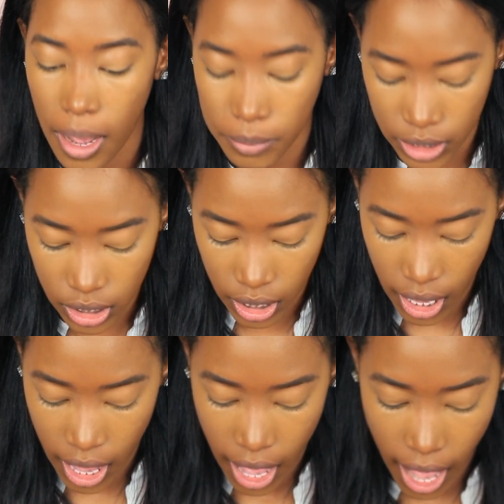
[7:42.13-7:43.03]
I'm gonna
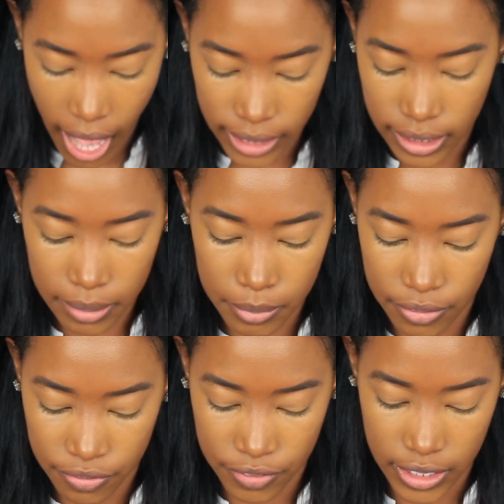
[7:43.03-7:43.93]
highlight
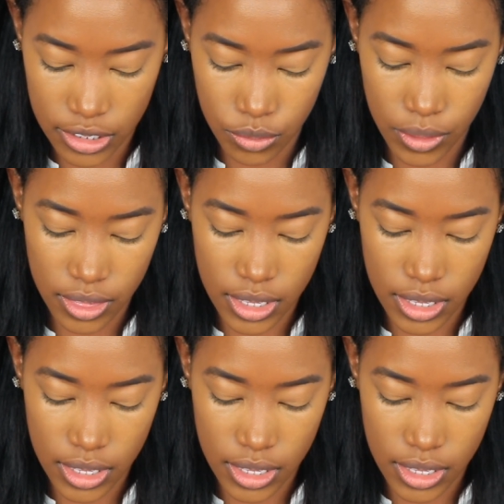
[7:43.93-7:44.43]
my face with